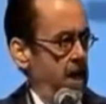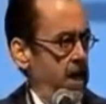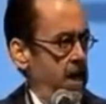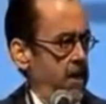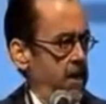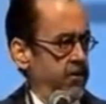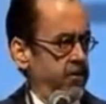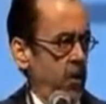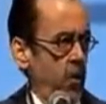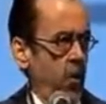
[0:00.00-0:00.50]

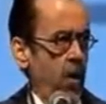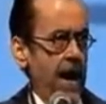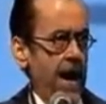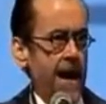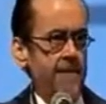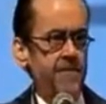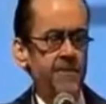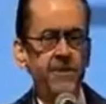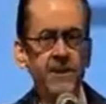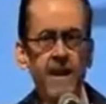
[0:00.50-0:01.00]
So what I'm
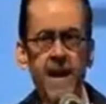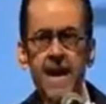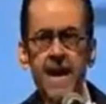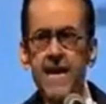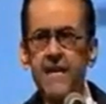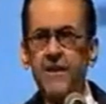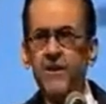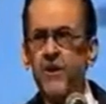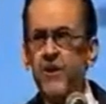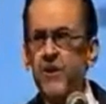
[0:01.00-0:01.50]

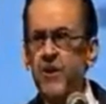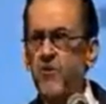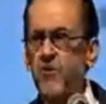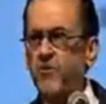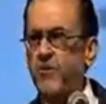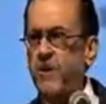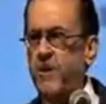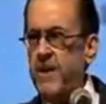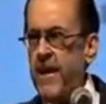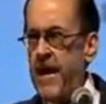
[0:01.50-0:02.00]
saying to you
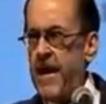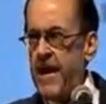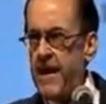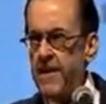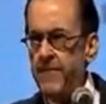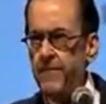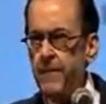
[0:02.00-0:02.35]
today,